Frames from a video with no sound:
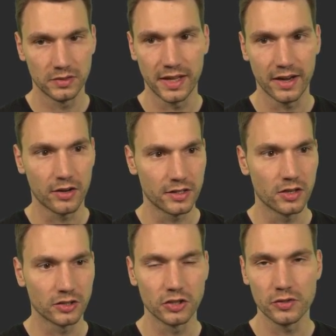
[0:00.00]
They are
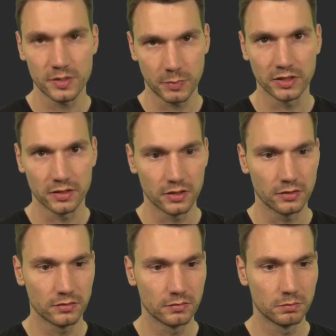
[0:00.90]
not used, but you
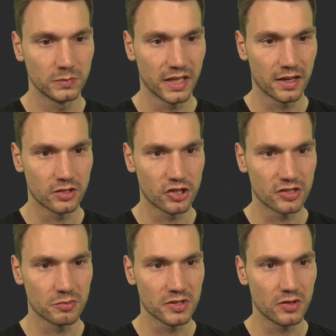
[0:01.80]
know, they are
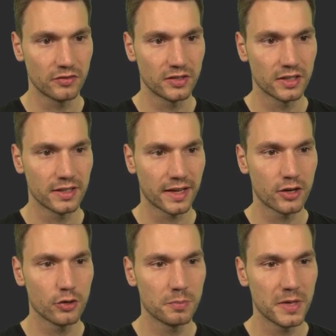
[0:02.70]
just resolved here. That
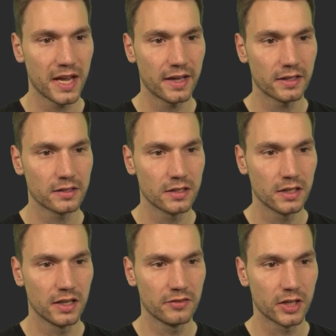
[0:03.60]
could be added.
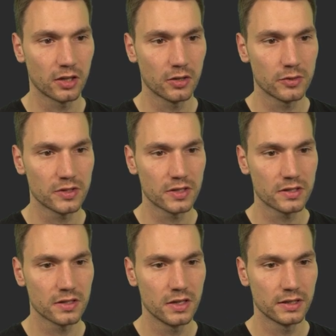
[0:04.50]
If I close
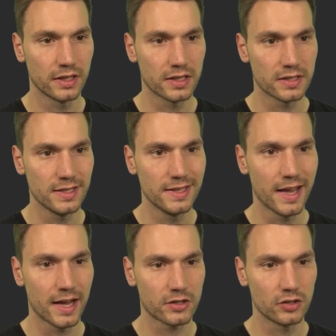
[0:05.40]
this, then I see the
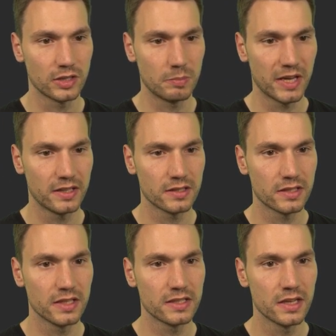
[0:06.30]
actual
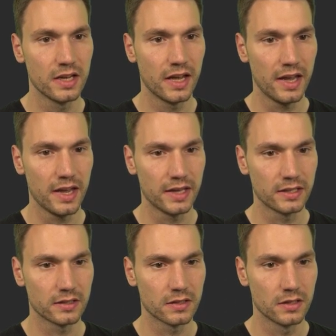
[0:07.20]
dependencies
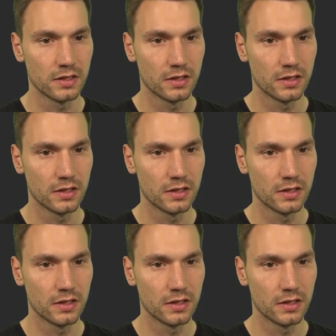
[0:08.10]
and,